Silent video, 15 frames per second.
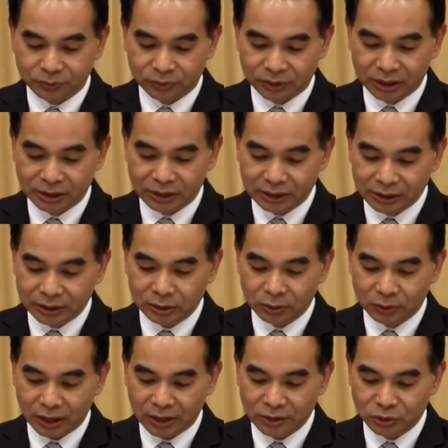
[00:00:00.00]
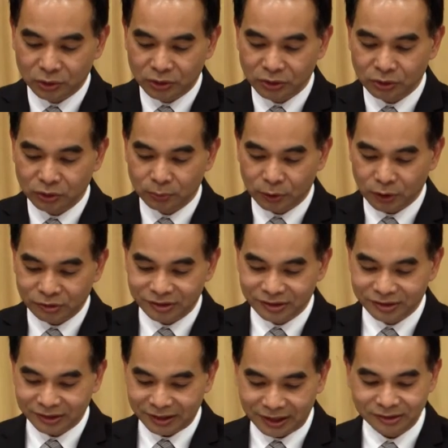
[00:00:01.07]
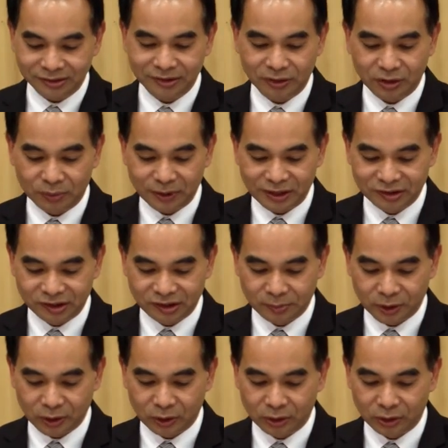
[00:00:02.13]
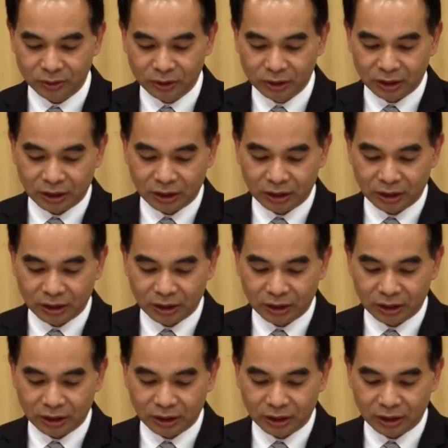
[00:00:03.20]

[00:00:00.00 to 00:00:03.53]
The Legal and Judicial Process Cluster of NCPO